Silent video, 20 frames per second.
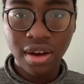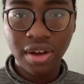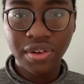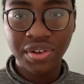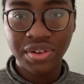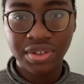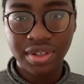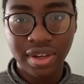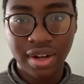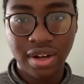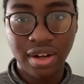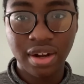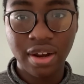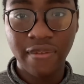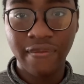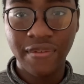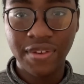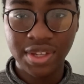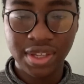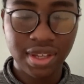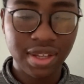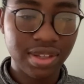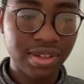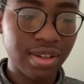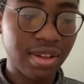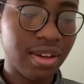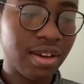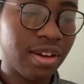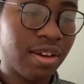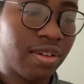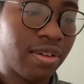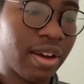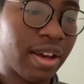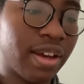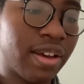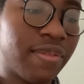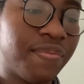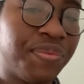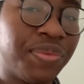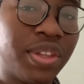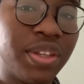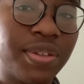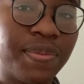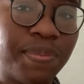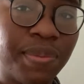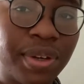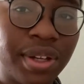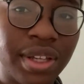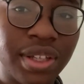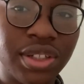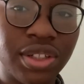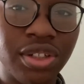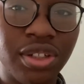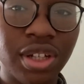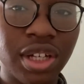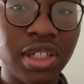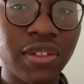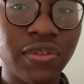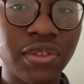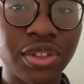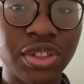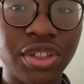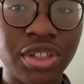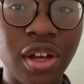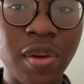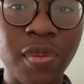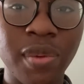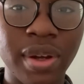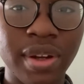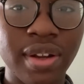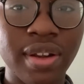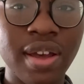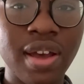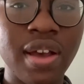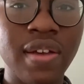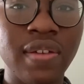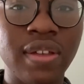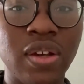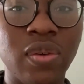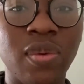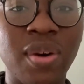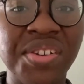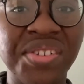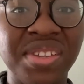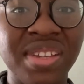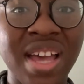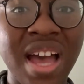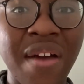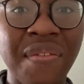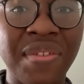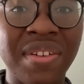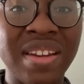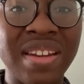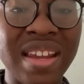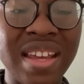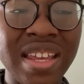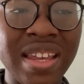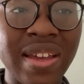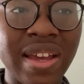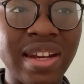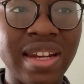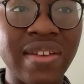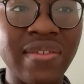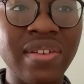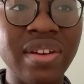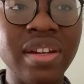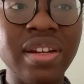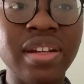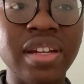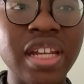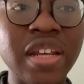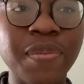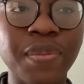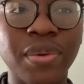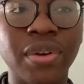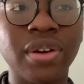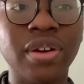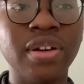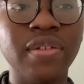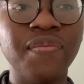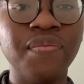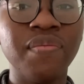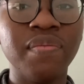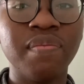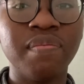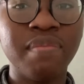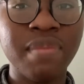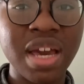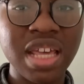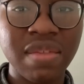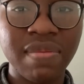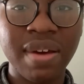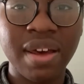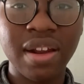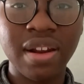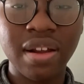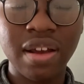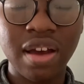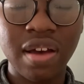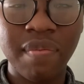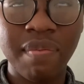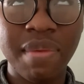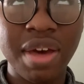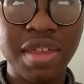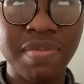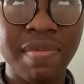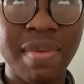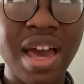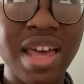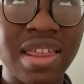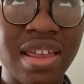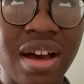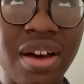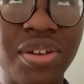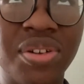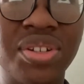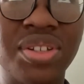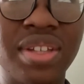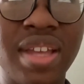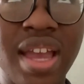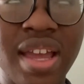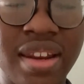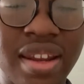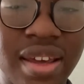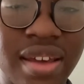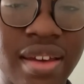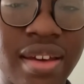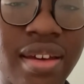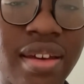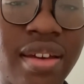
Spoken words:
understanding of physics, right? This book is just for someone that wants to have an even deeper math understanding